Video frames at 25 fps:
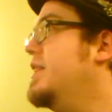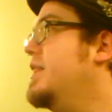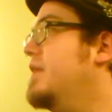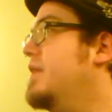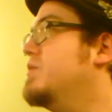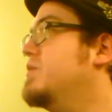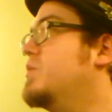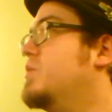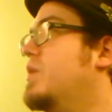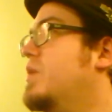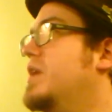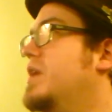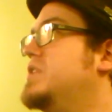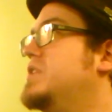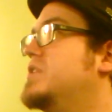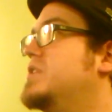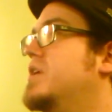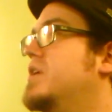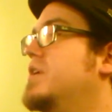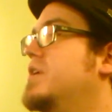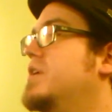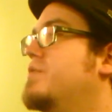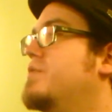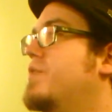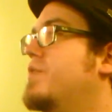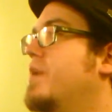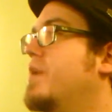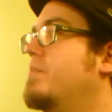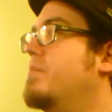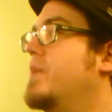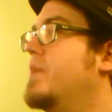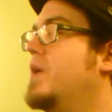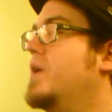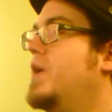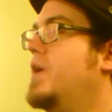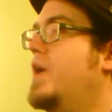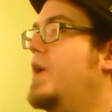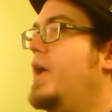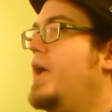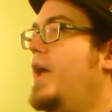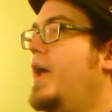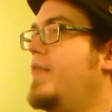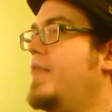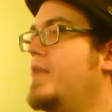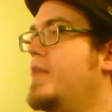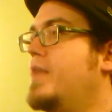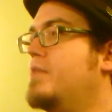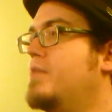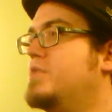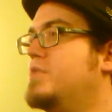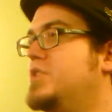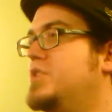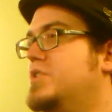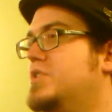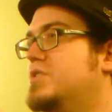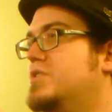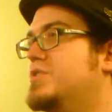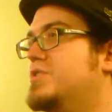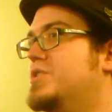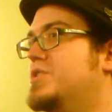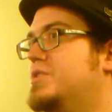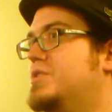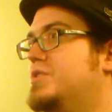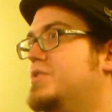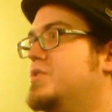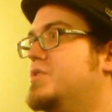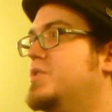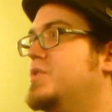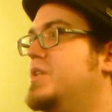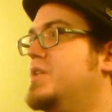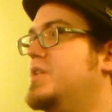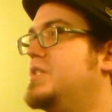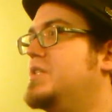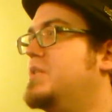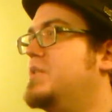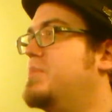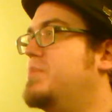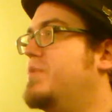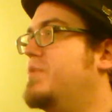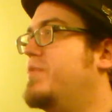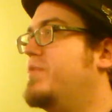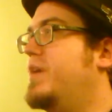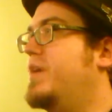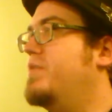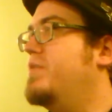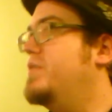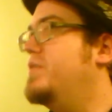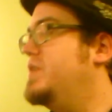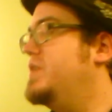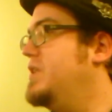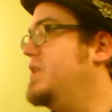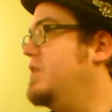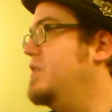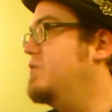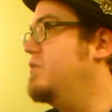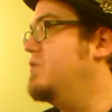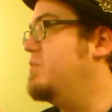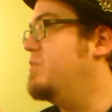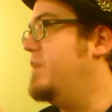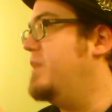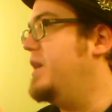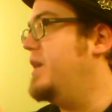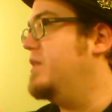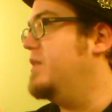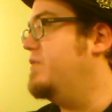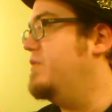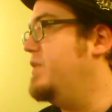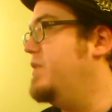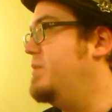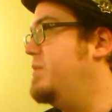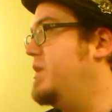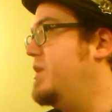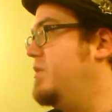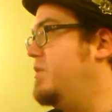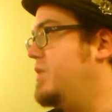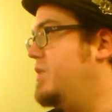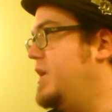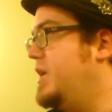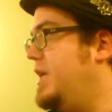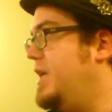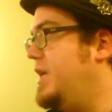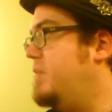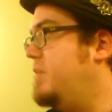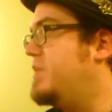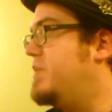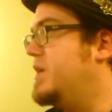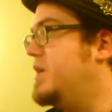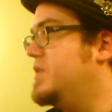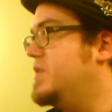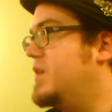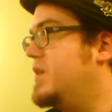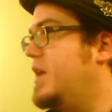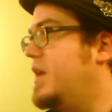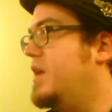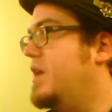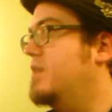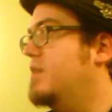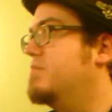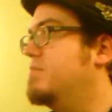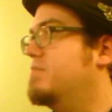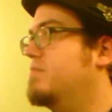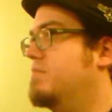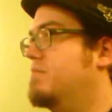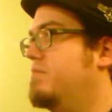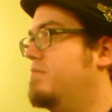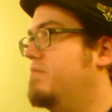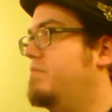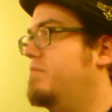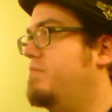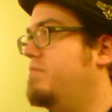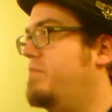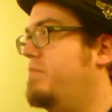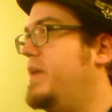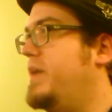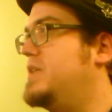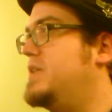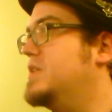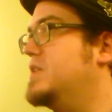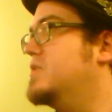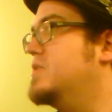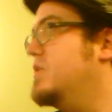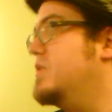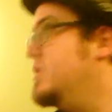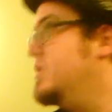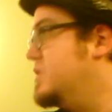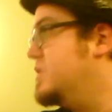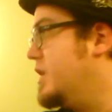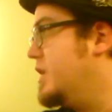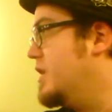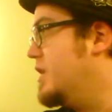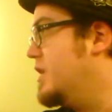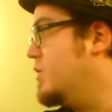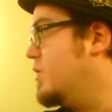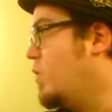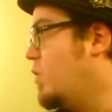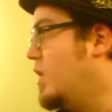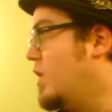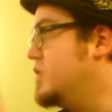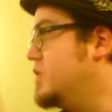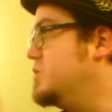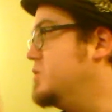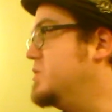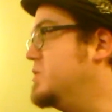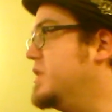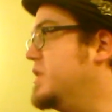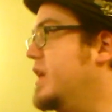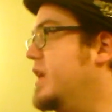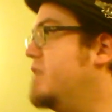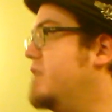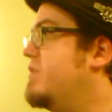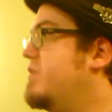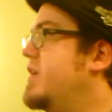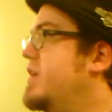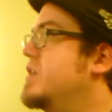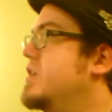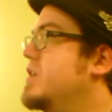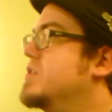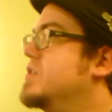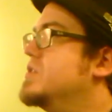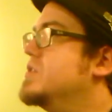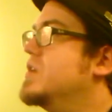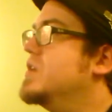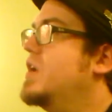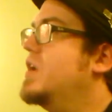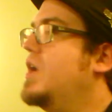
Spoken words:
That was where I started from. And then it was just trying to simplify. If you're dealing with male and female, you want to keep things kind of basic. So I use kind of the washing sign figures.